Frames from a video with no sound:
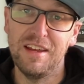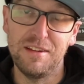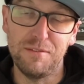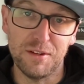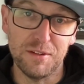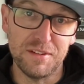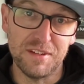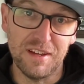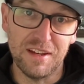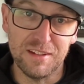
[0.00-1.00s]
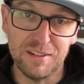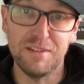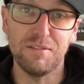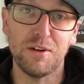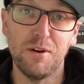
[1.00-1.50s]
If you could
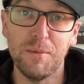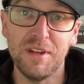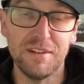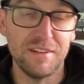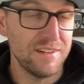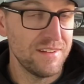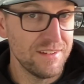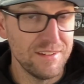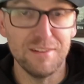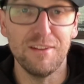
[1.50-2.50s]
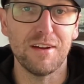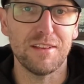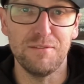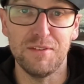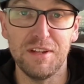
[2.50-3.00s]
leave a comment, like
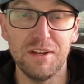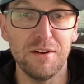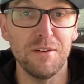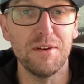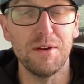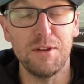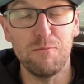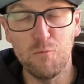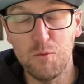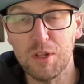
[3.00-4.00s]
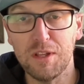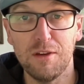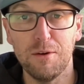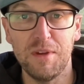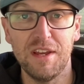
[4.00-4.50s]
the video, it really
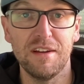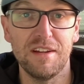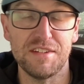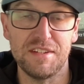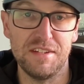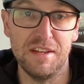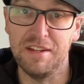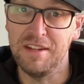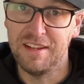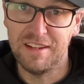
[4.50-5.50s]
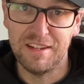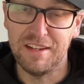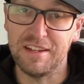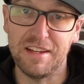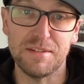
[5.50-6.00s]
helped me out. As I said,
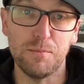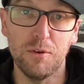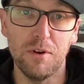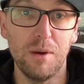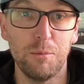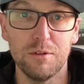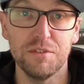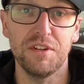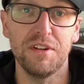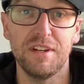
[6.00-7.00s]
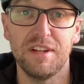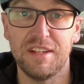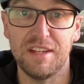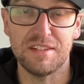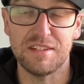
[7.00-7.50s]
it gets more eyeballs on it.
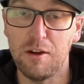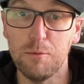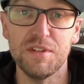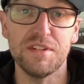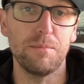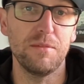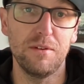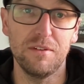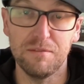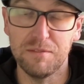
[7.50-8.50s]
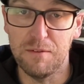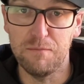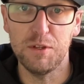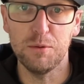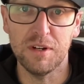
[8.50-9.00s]
It opens up the
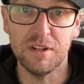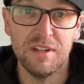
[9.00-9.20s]
viewer